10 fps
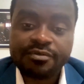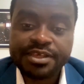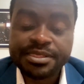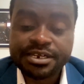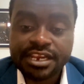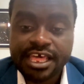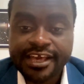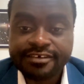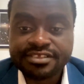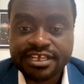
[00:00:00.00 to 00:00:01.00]
in their
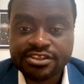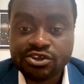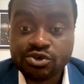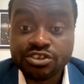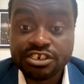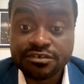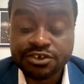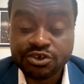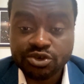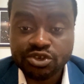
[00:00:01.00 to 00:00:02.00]
lives than those
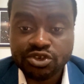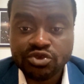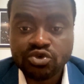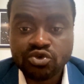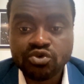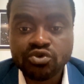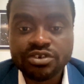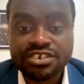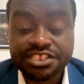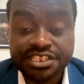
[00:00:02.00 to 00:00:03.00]
individuals
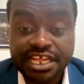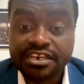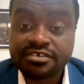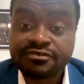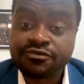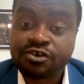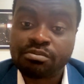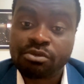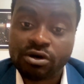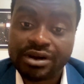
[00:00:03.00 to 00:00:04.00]
who descend
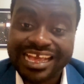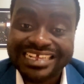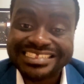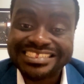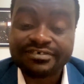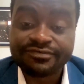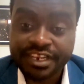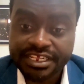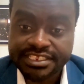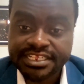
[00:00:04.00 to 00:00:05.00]
from more
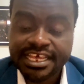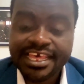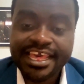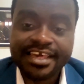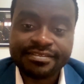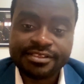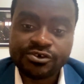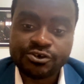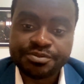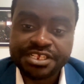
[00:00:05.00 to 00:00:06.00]
acephalous ethnic
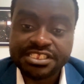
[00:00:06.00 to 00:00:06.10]
groups.